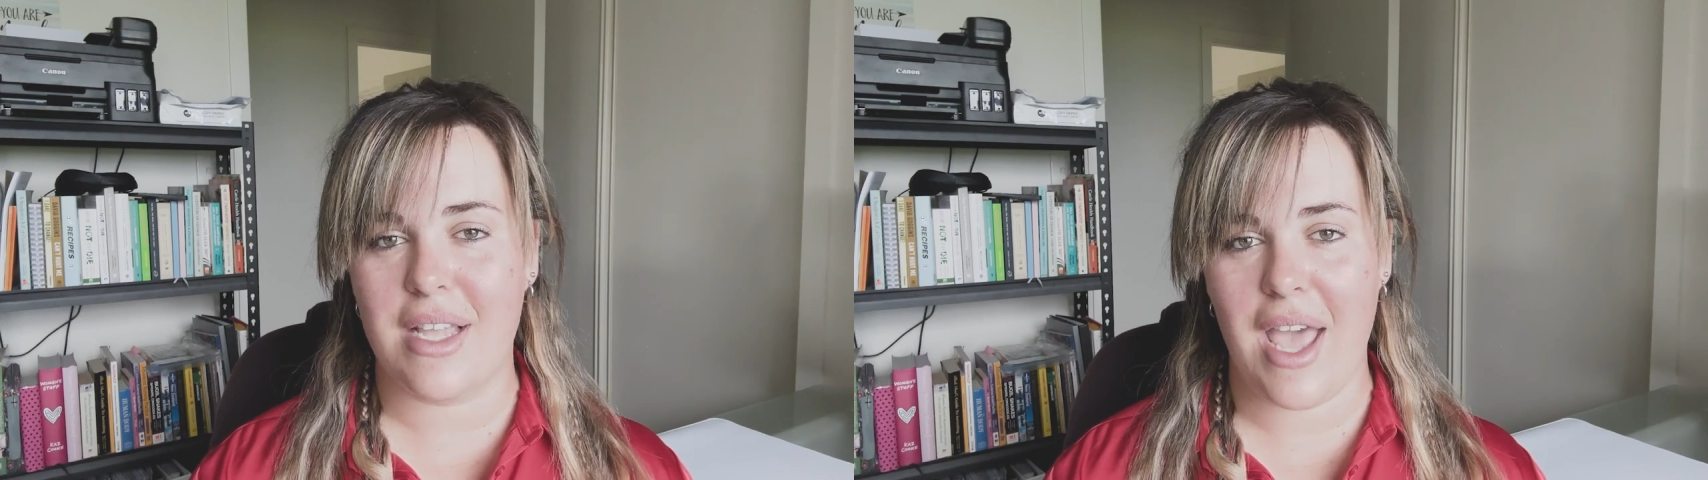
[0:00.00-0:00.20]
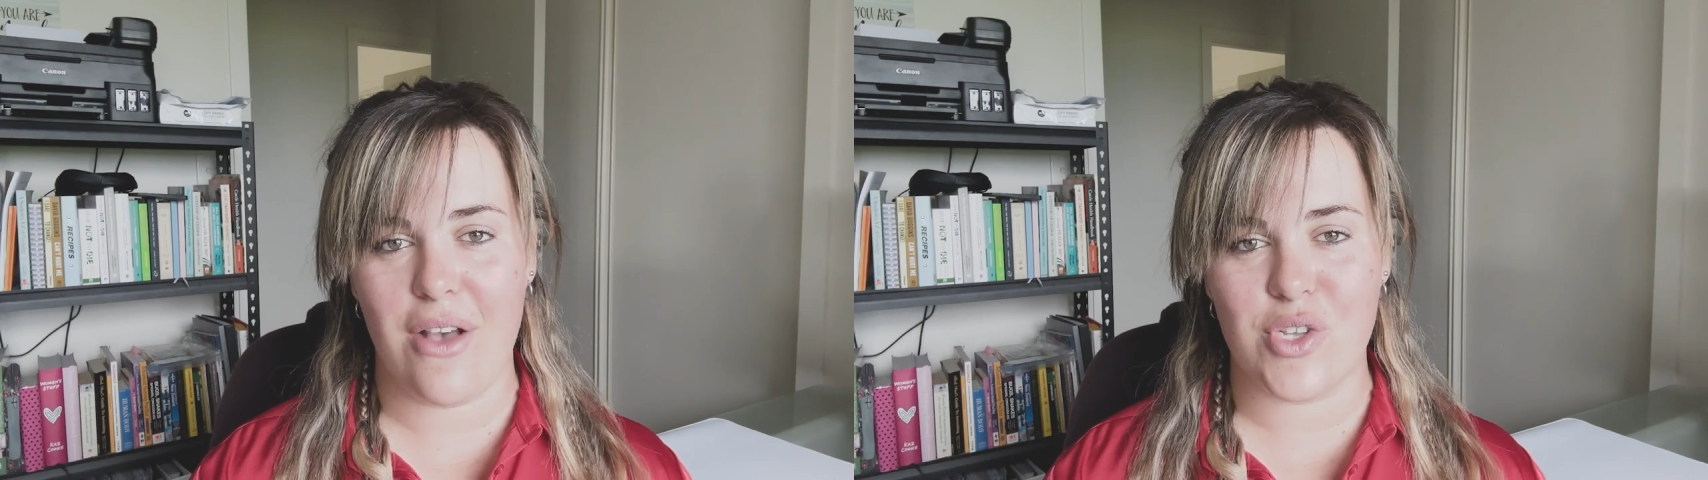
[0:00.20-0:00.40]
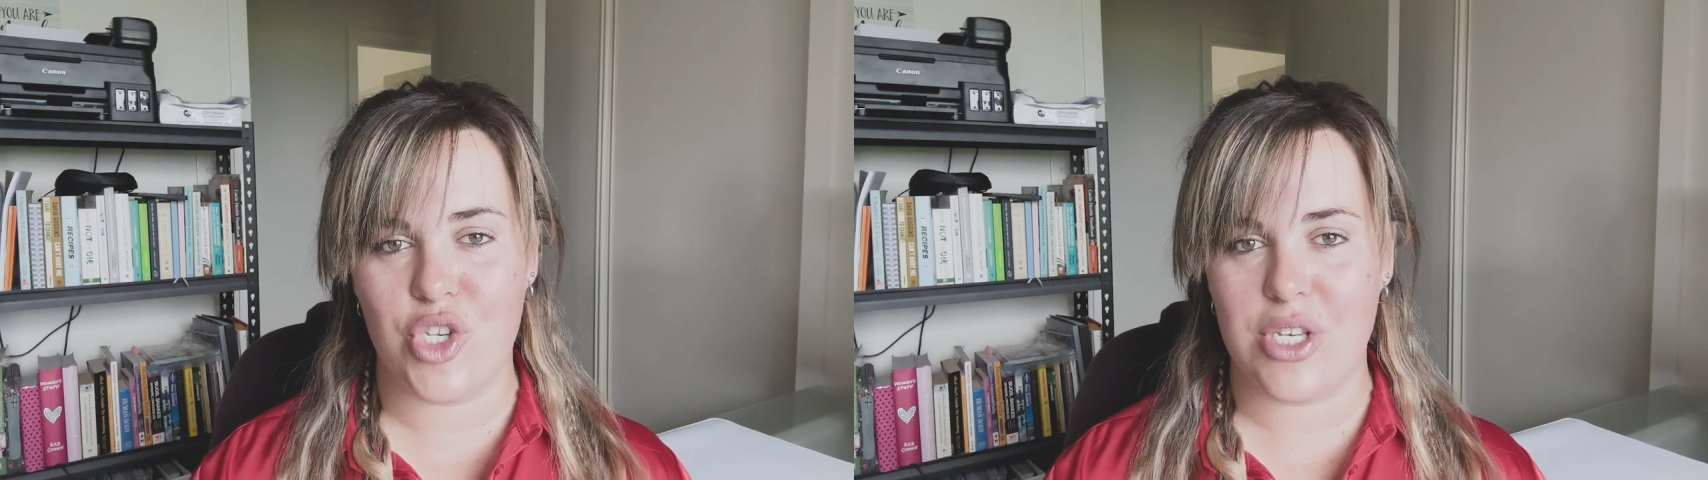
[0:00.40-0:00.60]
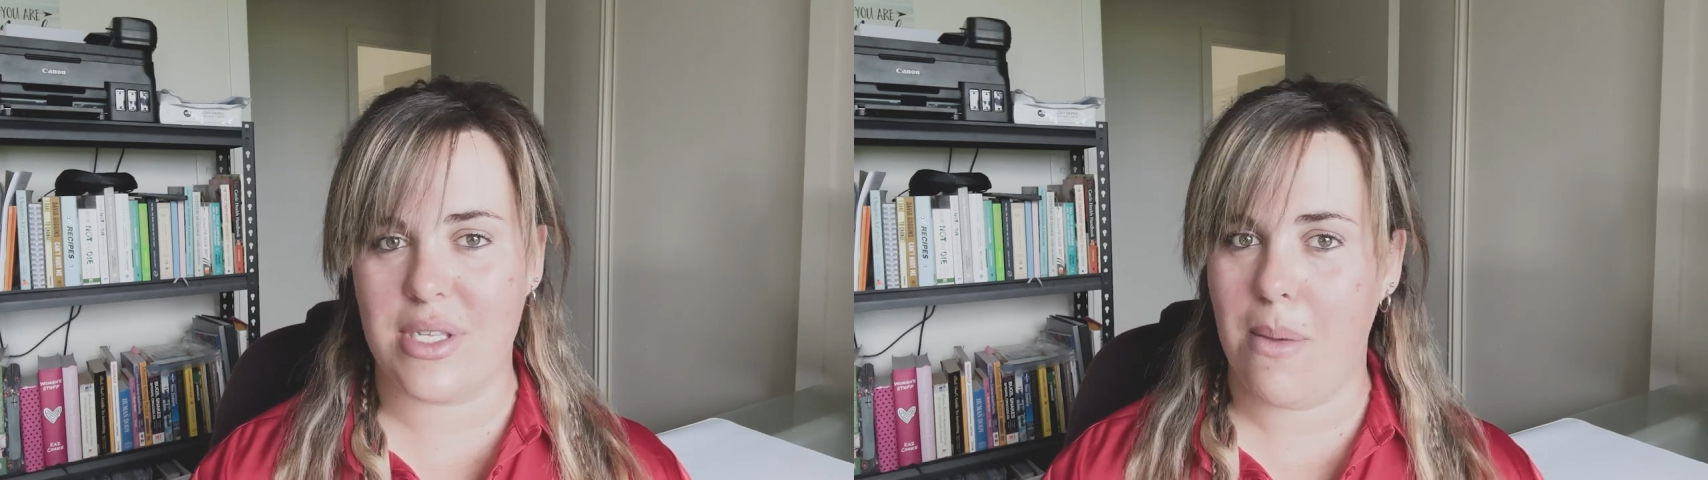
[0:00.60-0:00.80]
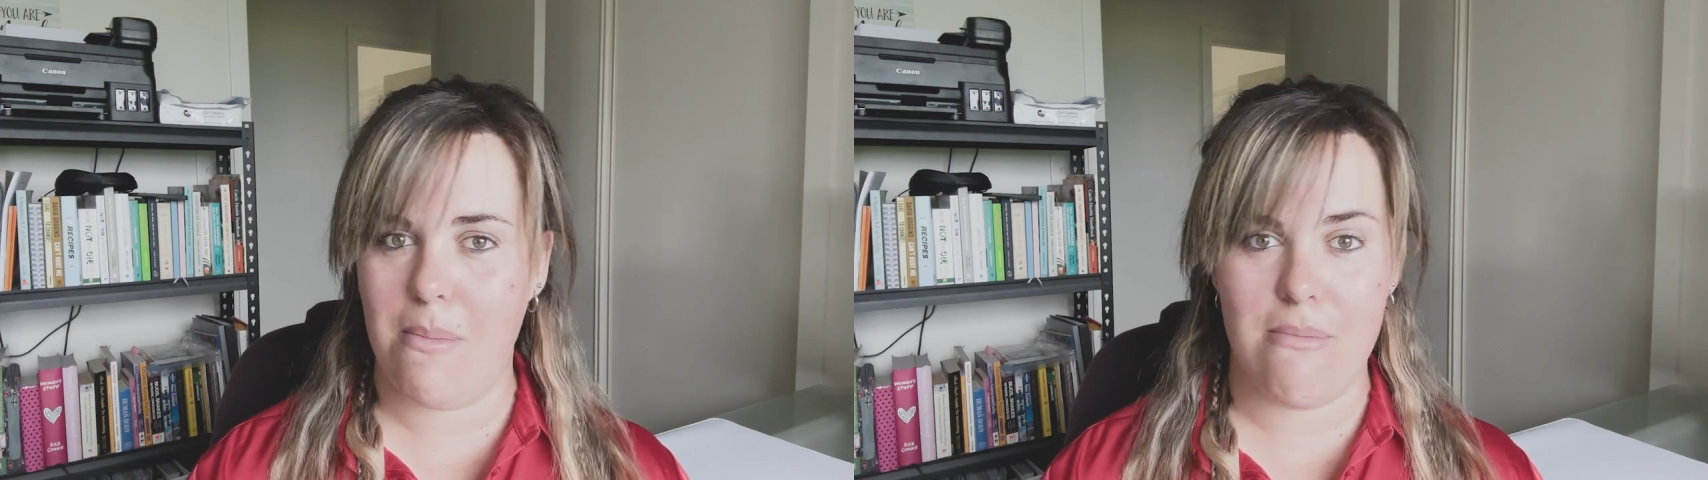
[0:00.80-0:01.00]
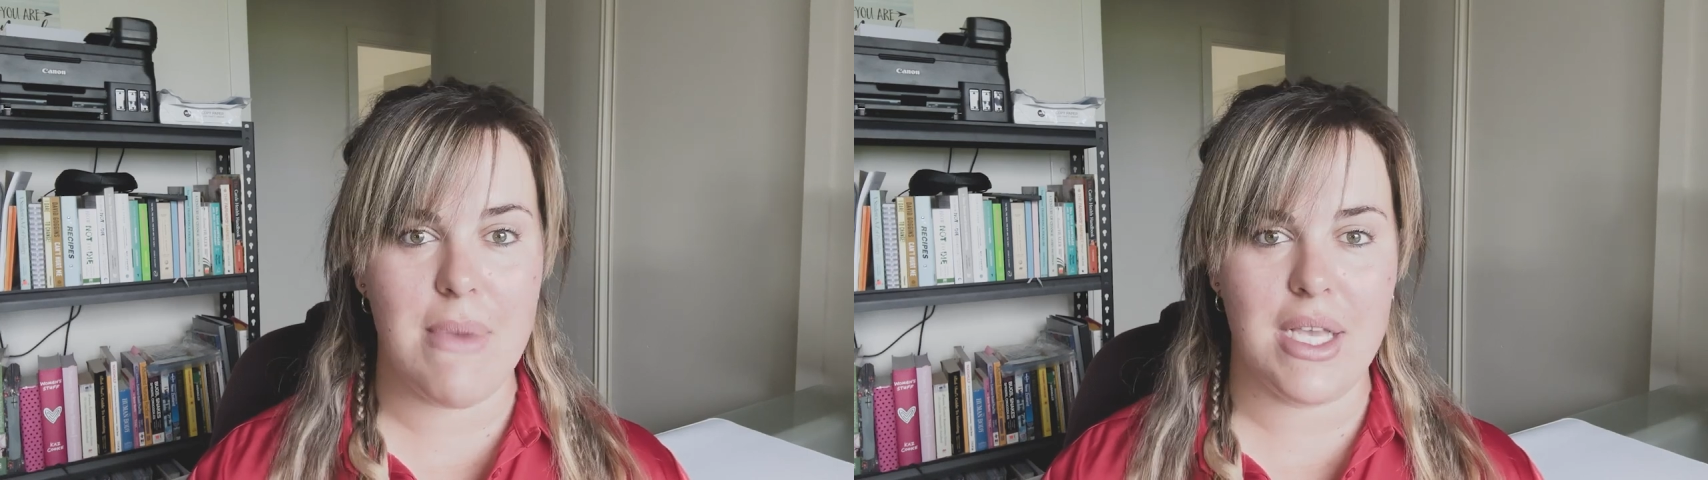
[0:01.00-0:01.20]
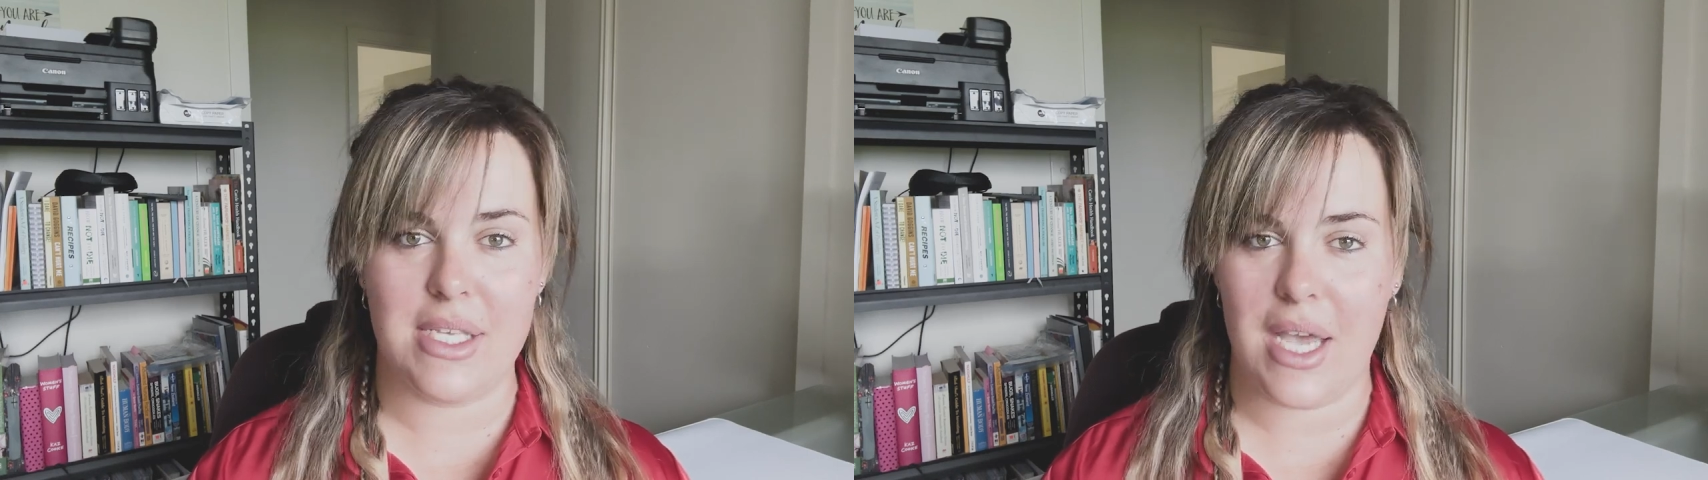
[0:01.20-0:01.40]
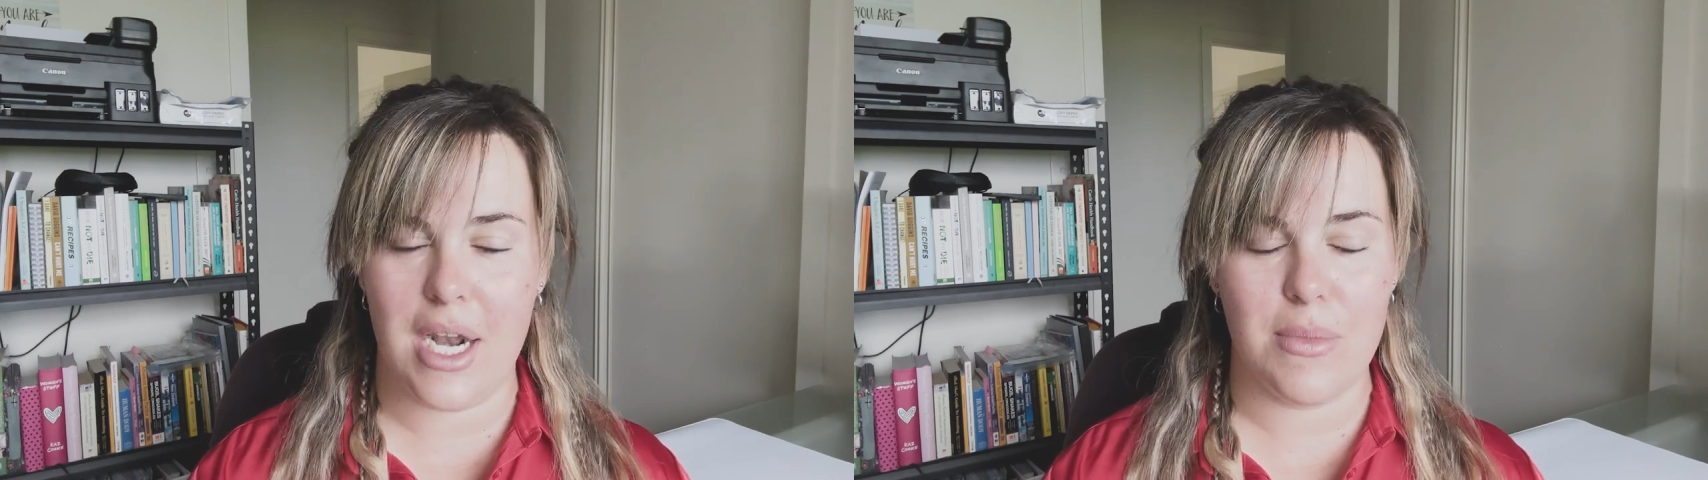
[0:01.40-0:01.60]
cows are just
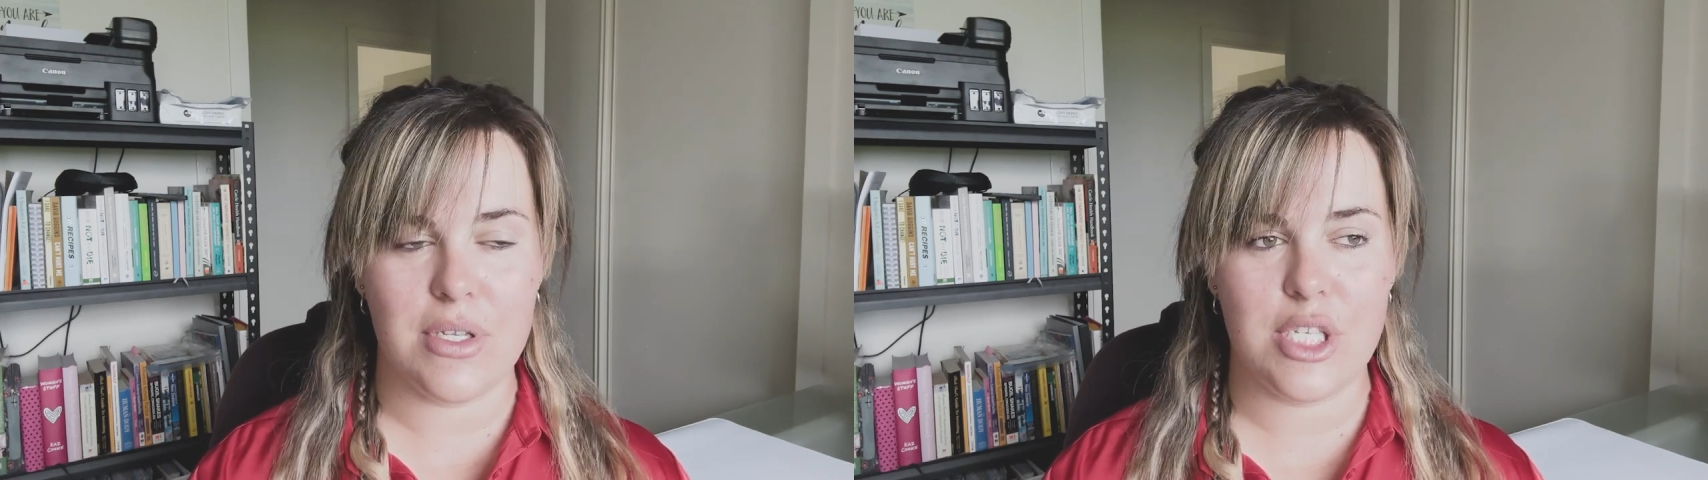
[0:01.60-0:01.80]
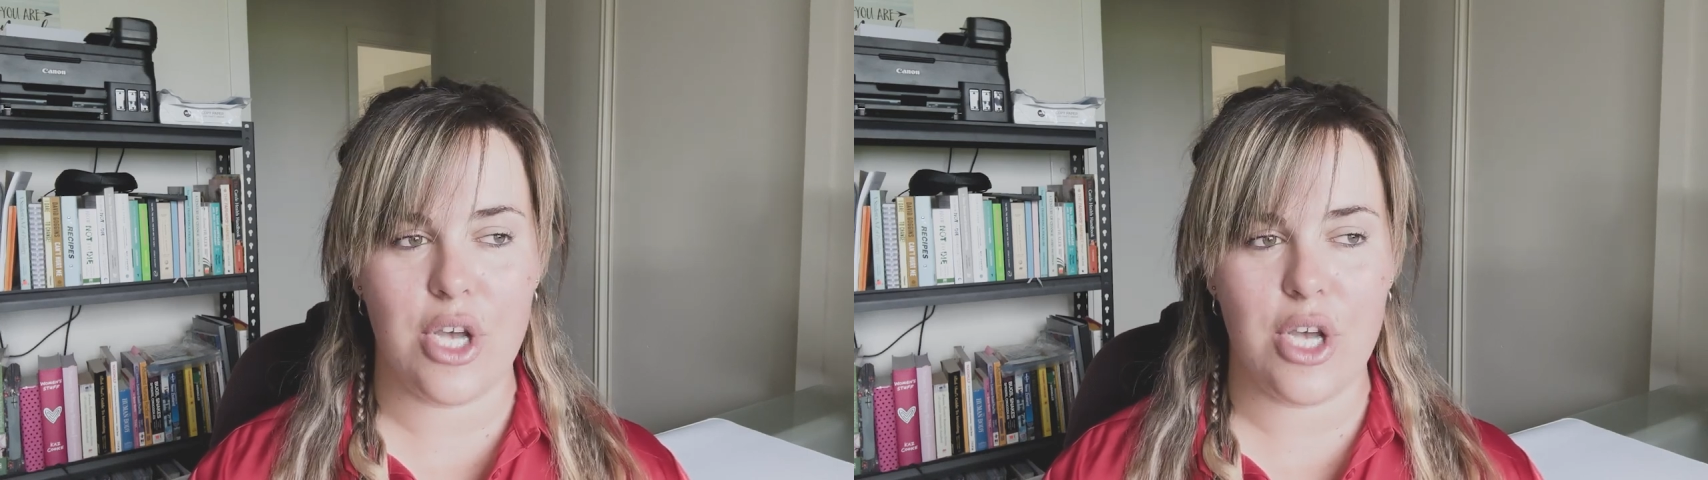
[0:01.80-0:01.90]
amazing animals.